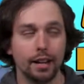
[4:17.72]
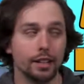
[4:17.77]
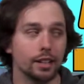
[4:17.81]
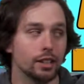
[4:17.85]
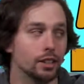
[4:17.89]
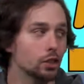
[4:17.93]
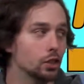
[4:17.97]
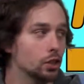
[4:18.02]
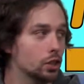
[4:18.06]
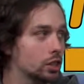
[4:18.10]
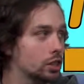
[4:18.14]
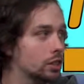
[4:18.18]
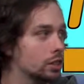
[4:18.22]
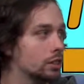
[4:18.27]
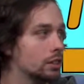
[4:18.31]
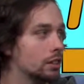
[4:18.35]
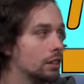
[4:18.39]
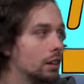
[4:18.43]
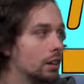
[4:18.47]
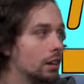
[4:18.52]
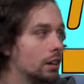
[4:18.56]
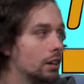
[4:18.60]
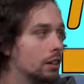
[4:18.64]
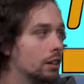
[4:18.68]
And it looks
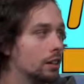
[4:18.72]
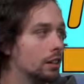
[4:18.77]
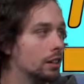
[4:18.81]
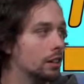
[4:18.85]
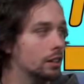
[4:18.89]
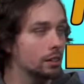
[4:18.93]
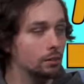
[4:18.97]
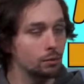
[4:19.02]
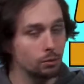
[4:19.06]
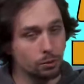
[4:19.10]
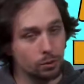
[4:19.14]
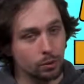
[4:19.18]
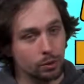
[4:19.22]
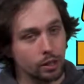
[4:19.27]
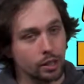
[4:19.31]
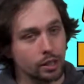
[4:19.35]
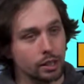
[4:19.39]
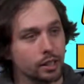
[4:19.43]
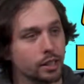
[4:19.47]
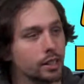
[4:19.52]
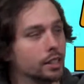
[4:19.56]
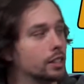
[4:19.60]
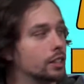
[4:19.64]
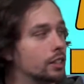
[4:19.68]

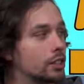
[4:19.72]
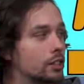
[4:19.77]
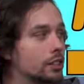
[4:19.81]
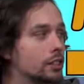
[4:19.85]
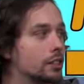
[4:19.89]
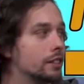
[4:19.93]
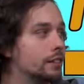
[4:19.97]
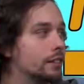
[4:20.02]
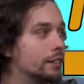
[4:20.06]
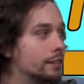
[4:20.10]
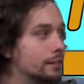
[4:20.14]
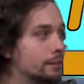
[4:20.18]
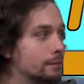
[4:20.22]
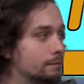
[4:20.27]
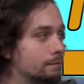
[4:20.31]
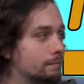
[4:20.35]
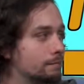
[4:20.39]
really good.